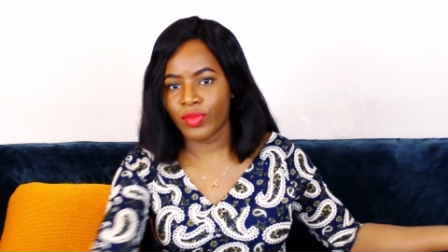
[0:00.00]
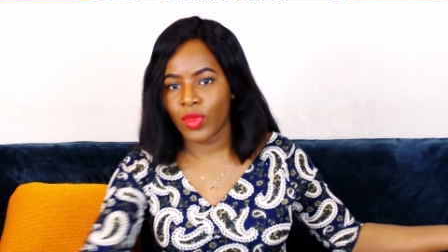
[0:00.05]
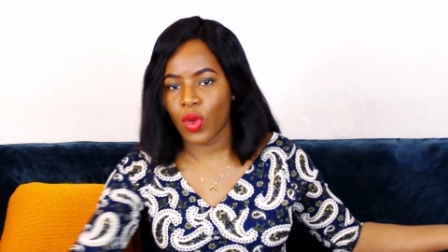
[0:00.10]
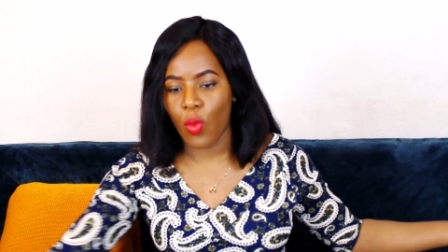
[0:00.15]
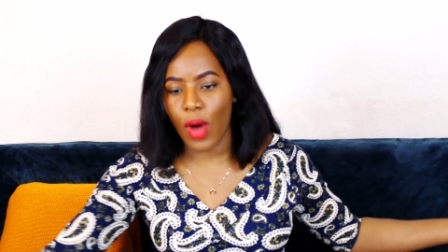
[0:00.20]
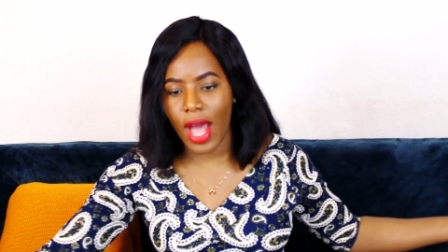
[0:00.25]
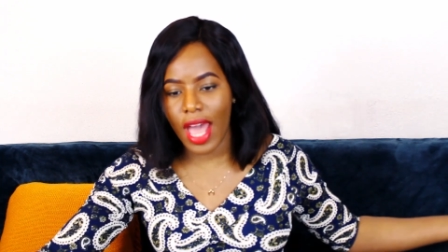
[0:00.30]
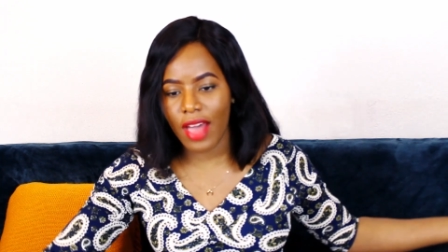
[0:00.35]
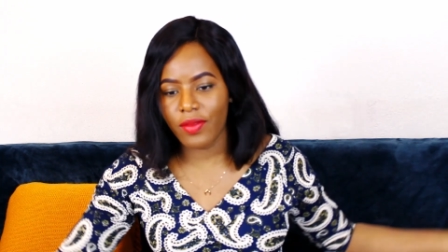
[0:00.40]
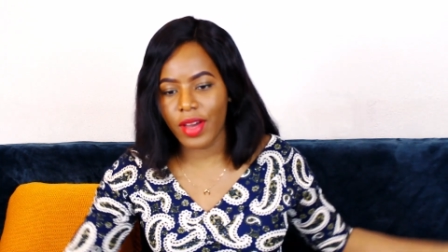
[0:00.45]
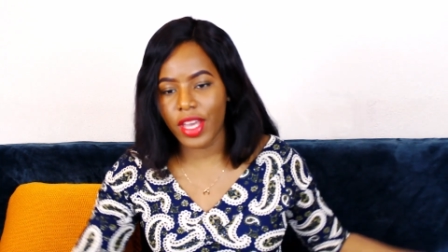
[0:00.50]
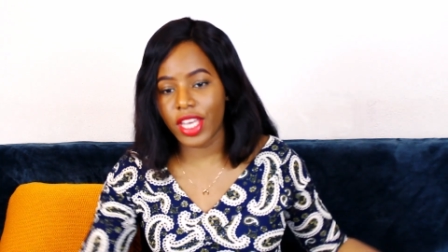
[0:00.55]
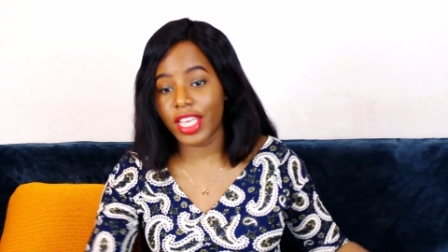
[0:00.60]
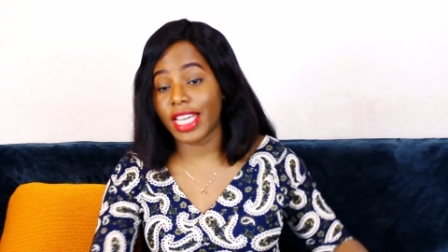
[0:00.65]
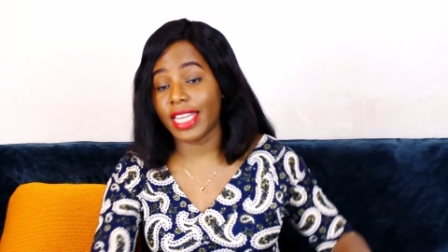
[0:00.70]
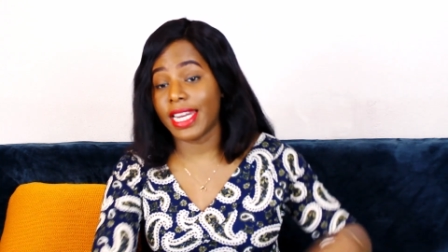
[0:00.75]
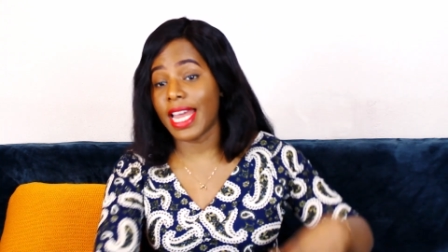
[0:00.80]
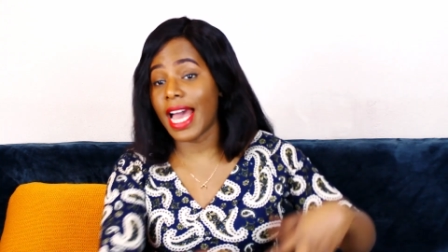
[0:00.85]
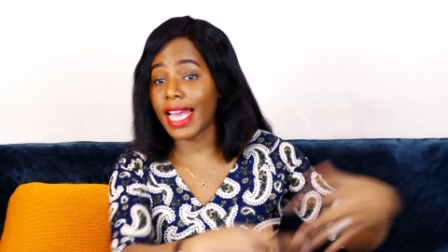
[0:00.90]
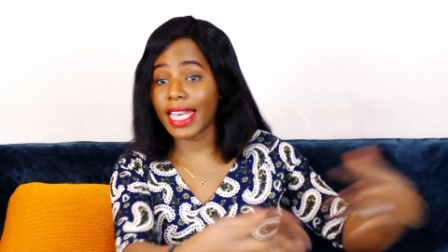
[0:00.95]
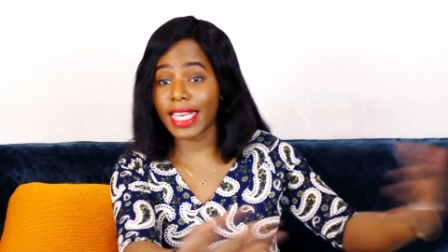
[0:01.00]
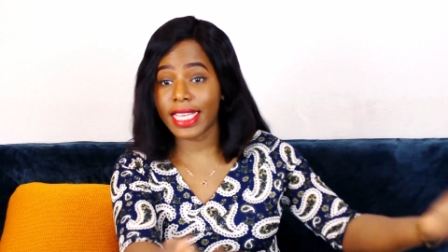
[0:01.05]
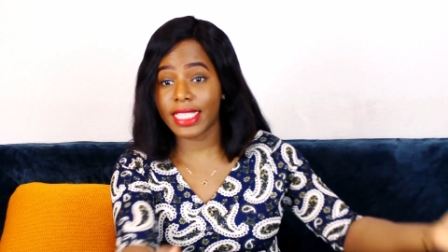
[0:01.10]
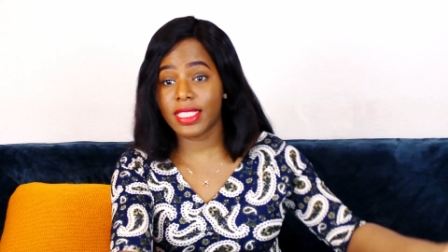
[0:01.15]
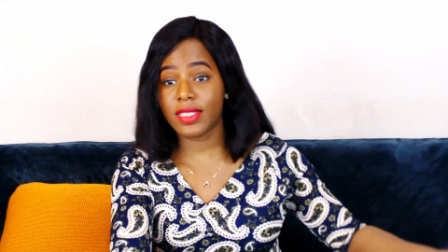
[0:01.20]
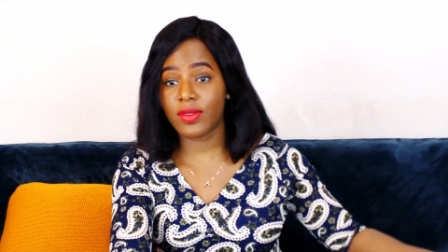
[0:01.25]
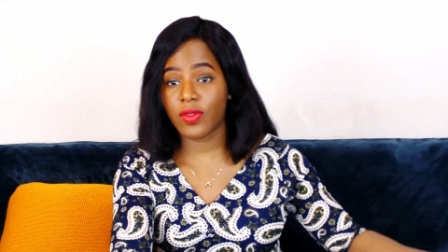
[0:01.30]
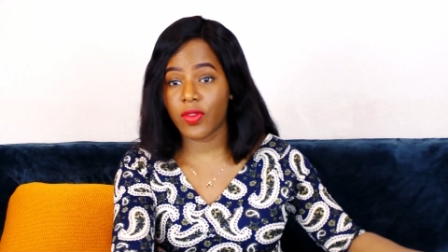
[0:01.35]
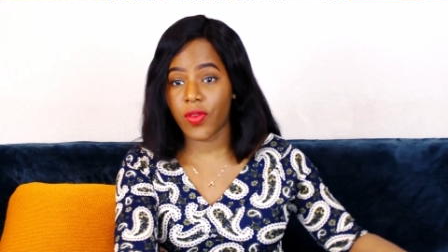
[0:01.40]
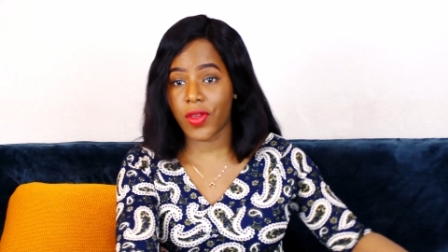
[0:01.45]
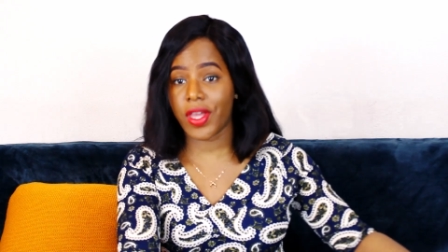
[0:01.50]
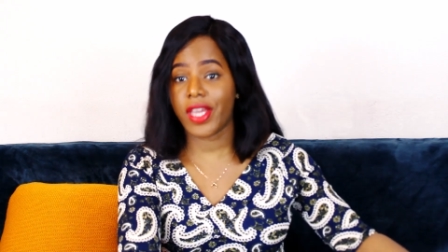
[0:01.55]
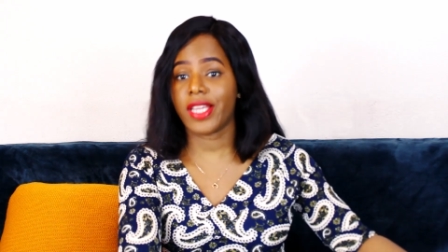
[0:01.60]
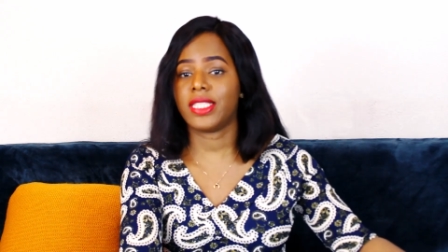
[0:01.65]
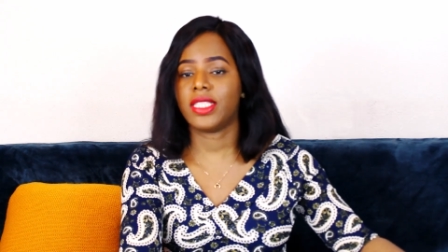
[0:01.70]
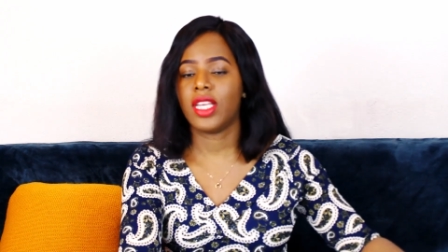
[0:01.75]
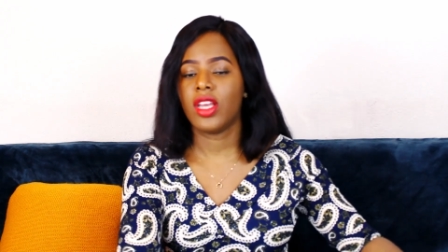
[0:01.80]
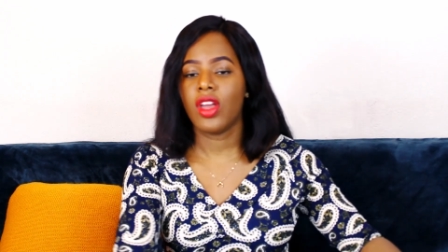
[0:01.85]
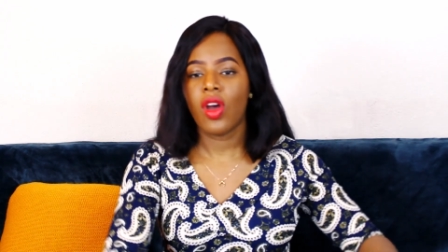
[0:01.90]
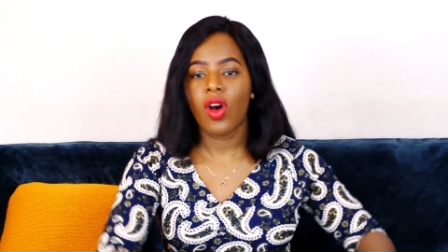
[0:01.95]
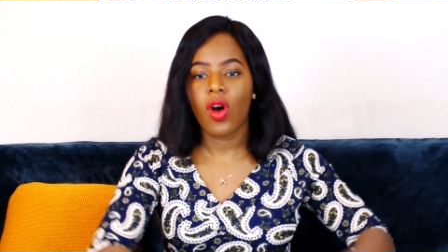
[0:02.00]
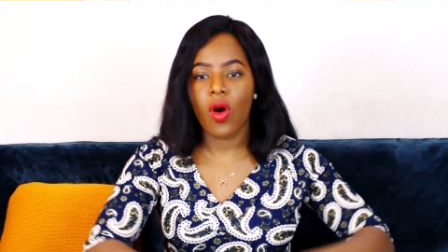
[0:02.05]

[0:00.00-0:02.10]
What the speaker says: whatever, you can hang it first,